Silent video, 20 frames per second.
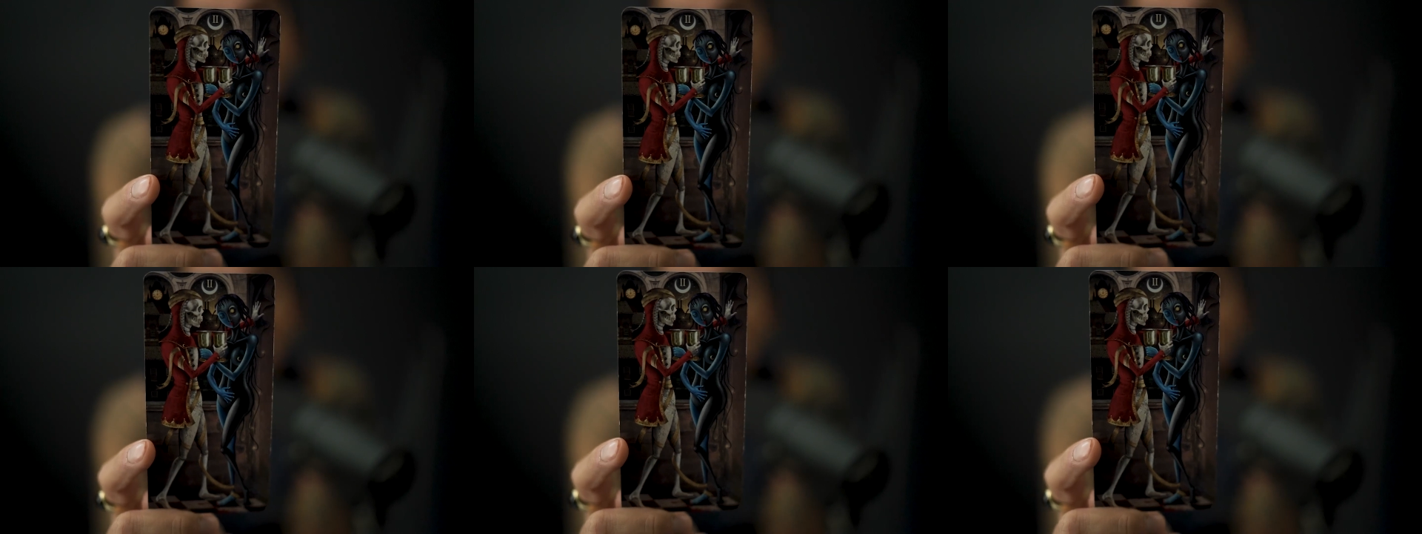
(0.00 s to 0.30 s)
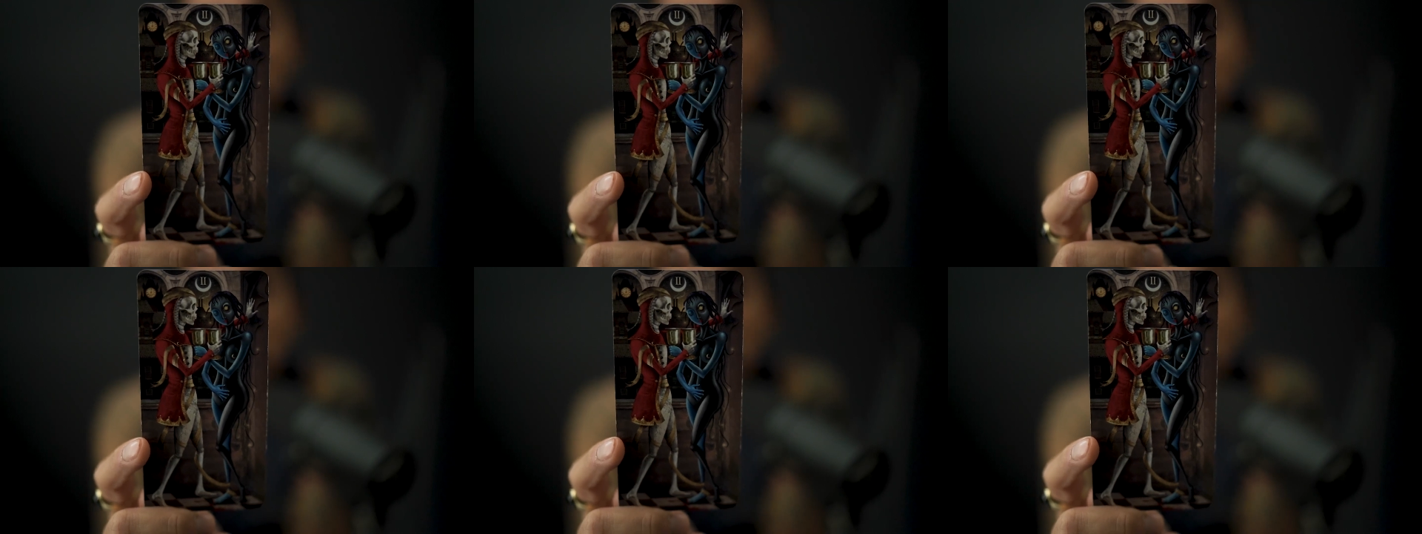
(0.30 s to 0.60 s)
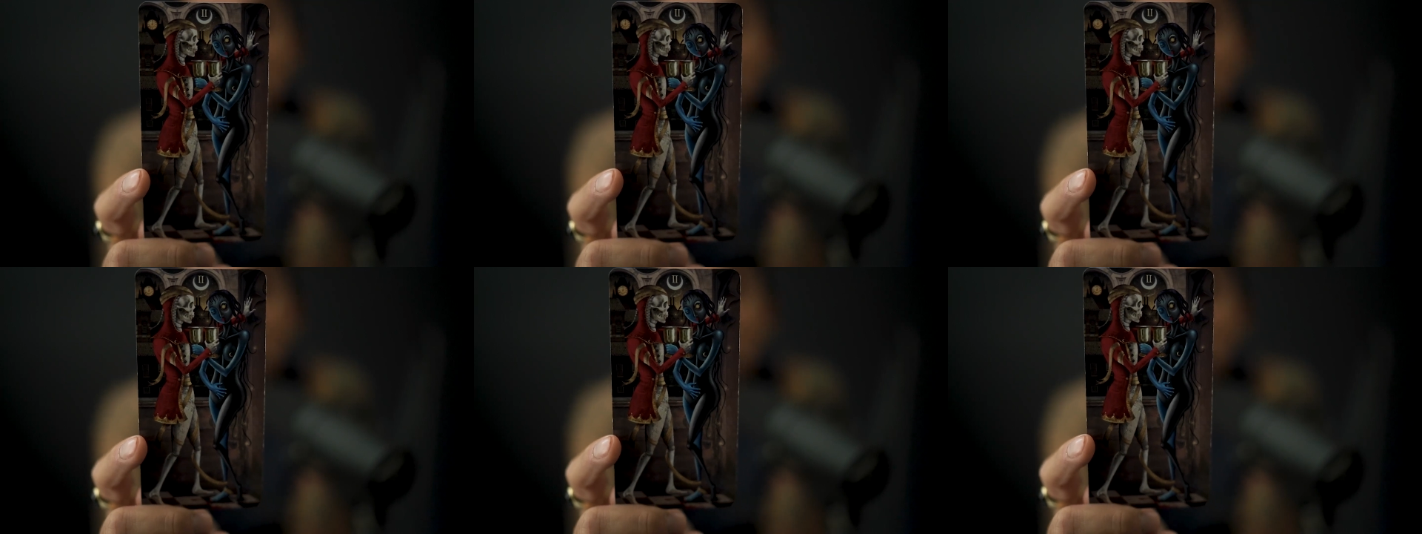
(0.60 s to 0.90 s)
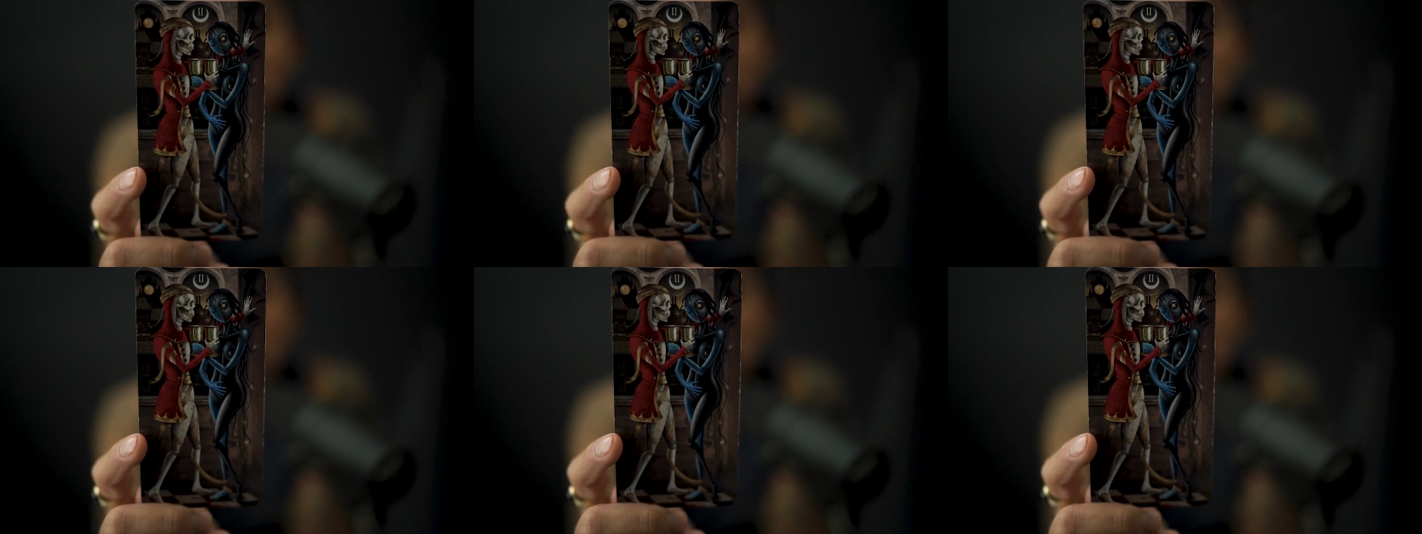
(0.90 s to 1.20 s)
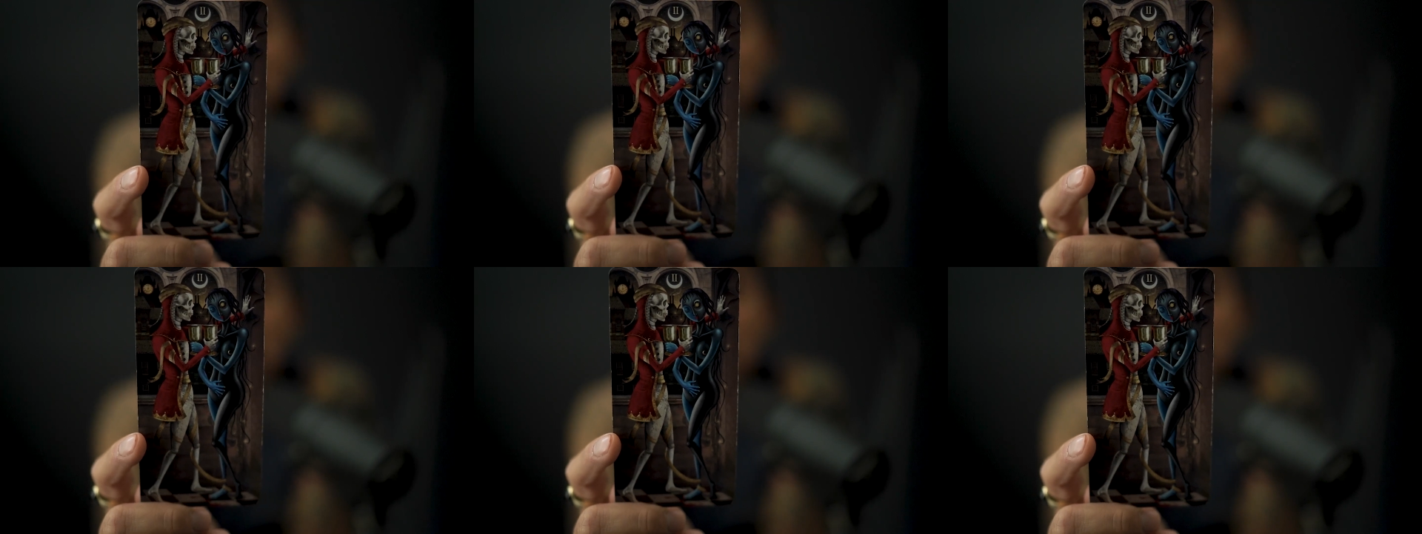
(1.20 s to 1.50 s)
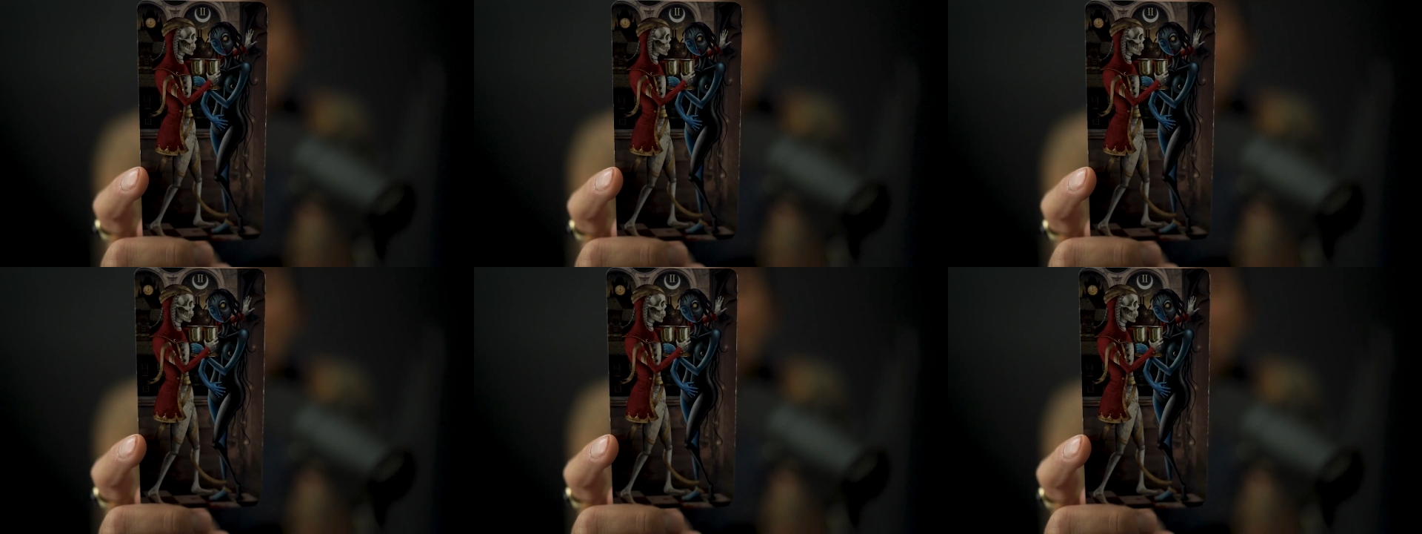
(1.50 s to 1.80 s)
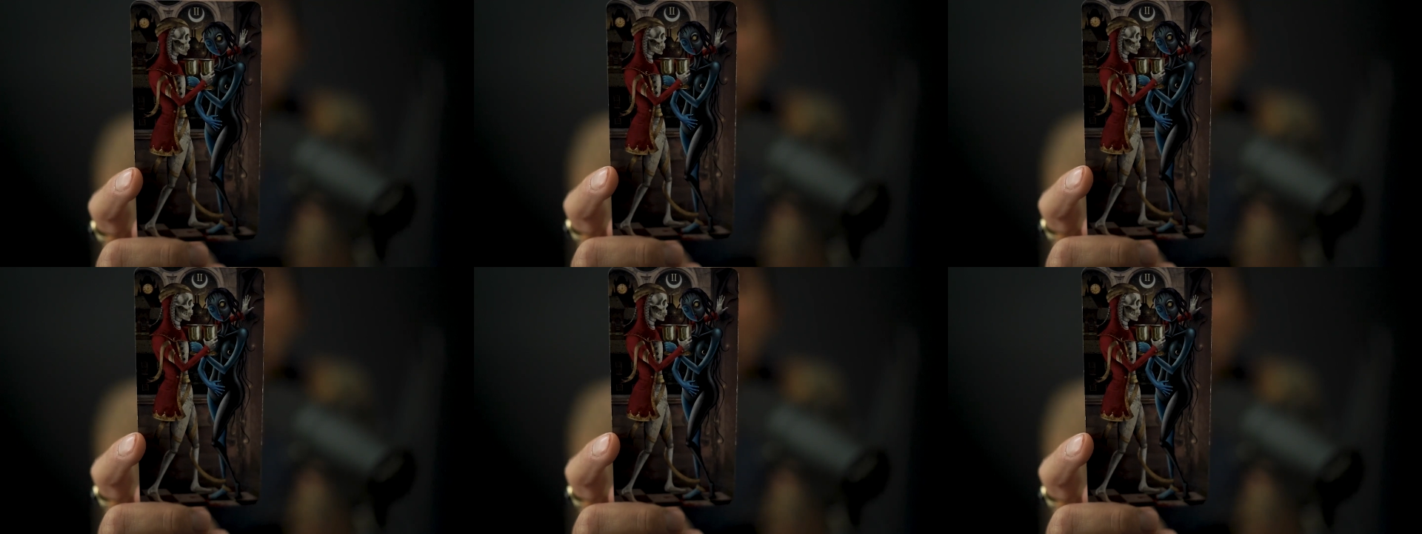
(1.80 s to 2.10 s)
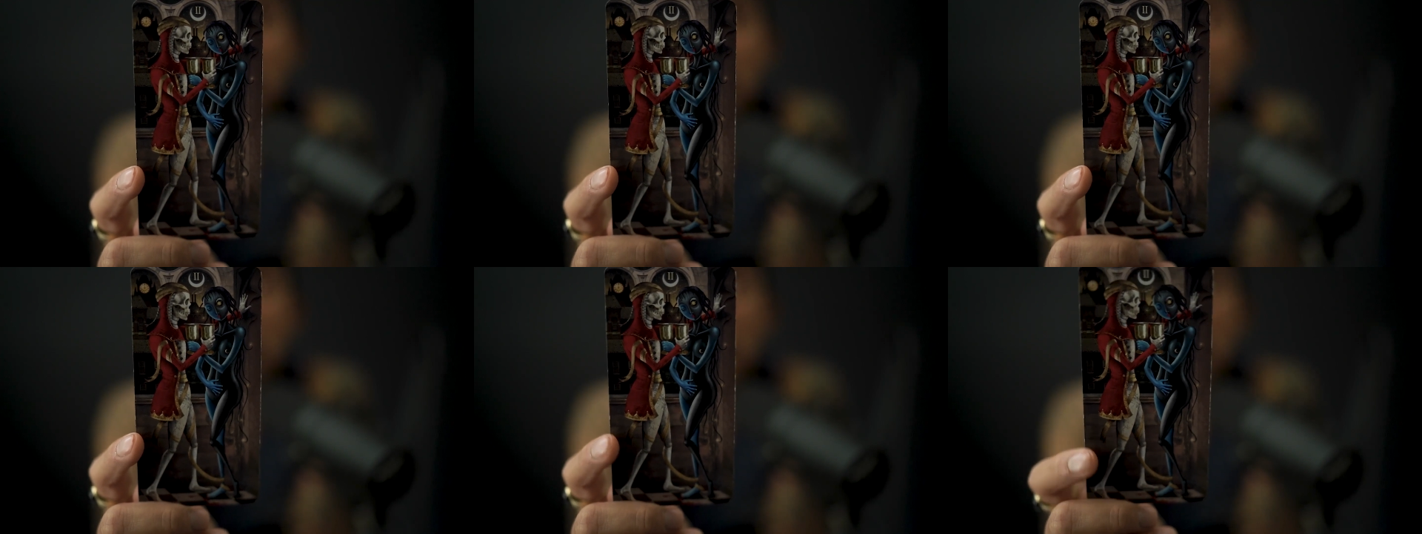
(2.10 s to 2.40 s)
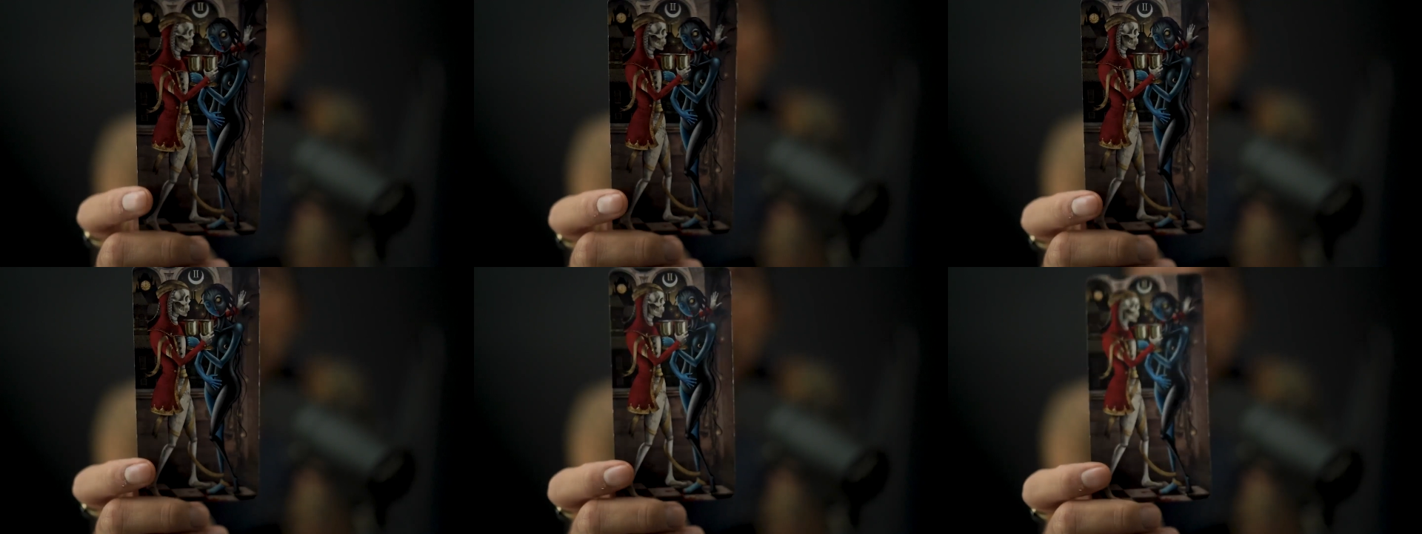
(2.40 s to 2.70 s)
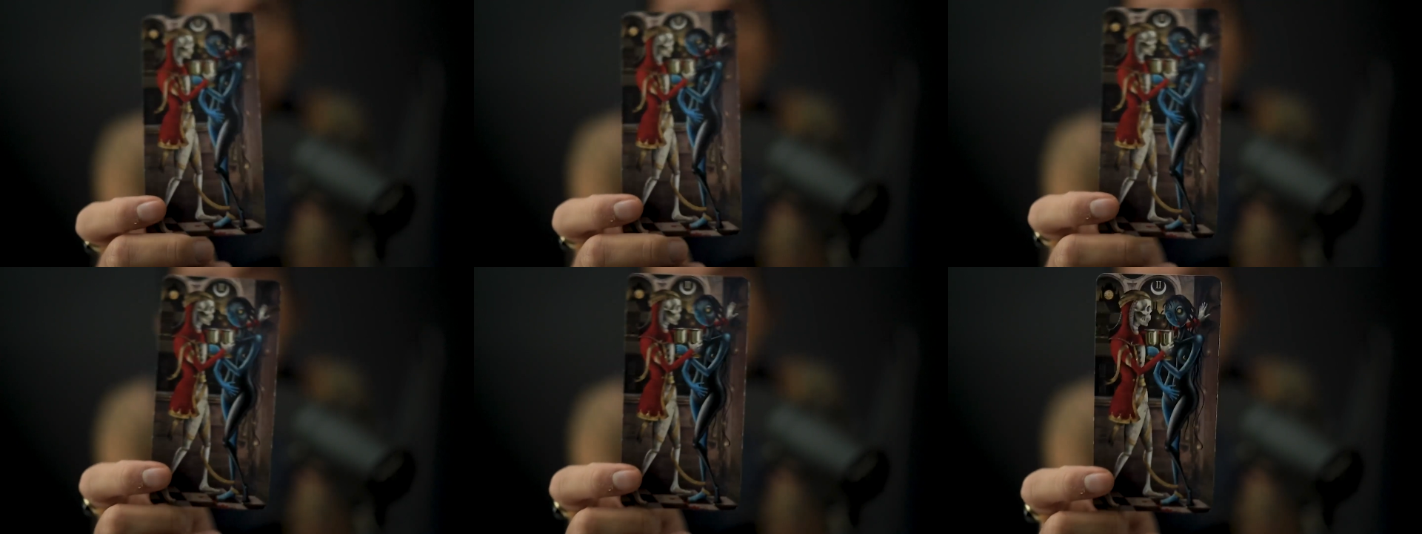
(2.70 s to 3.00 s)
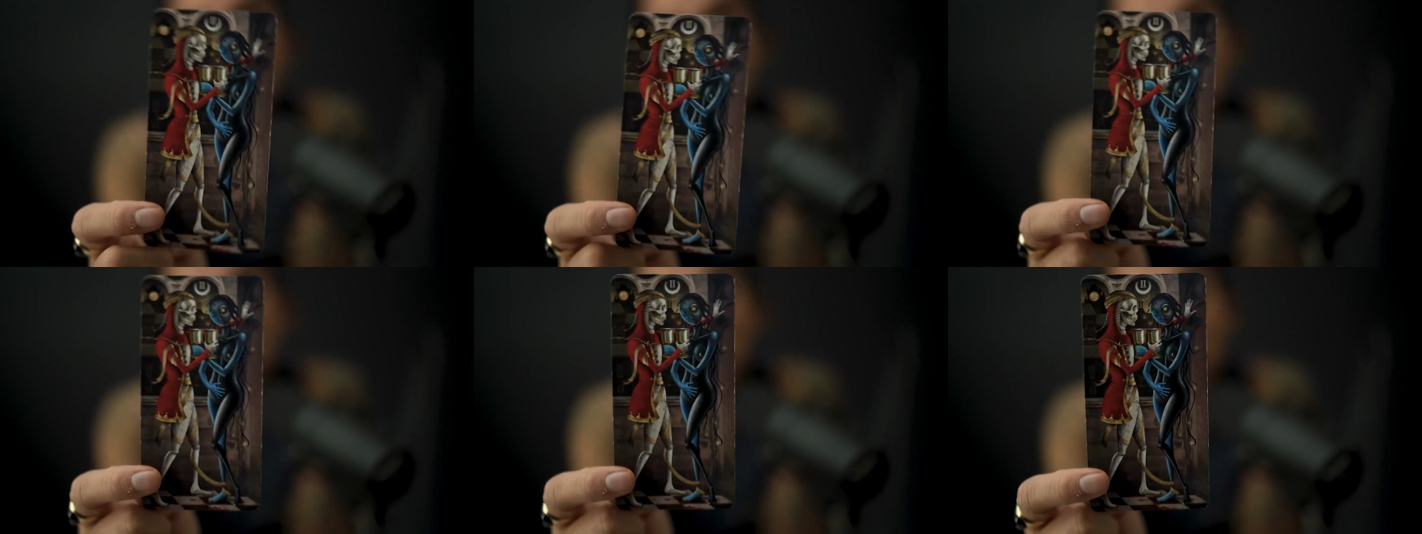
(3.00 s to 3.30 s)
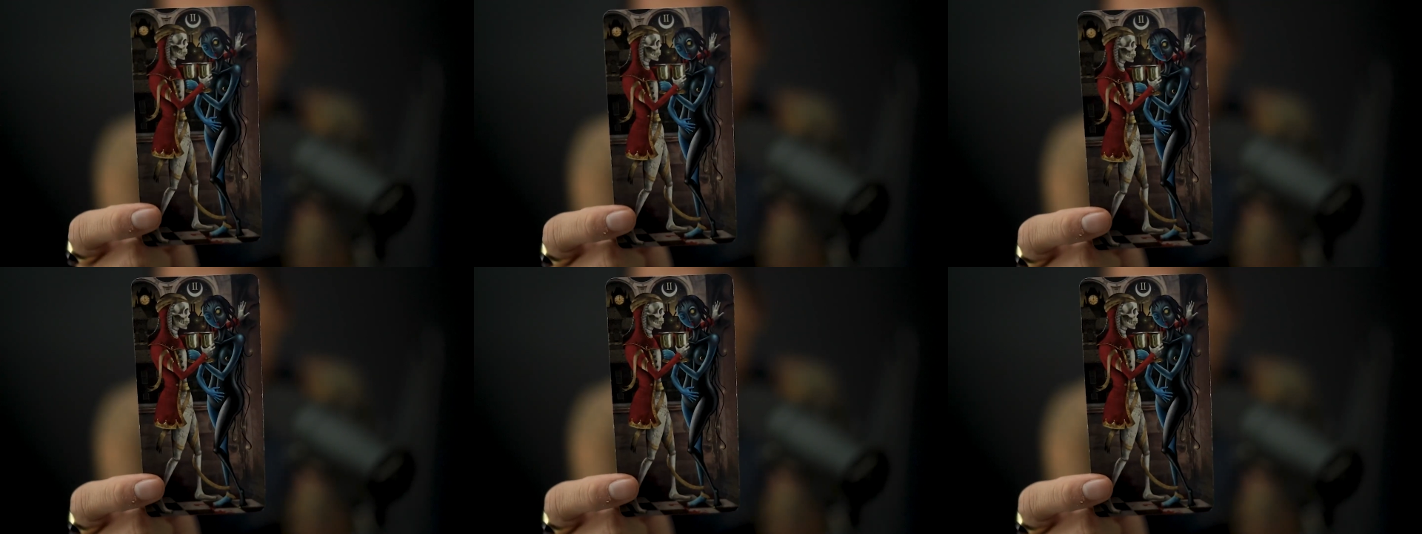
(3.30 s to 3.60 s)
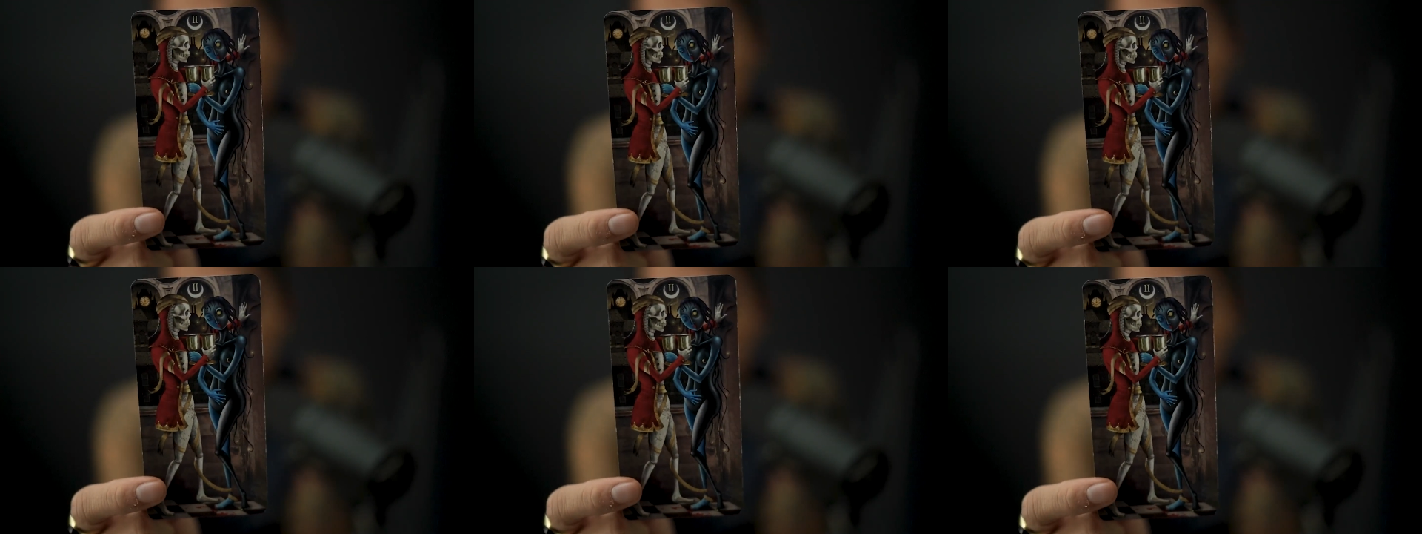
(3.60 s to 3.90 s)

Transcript: No face is visible, so there are no lips to read.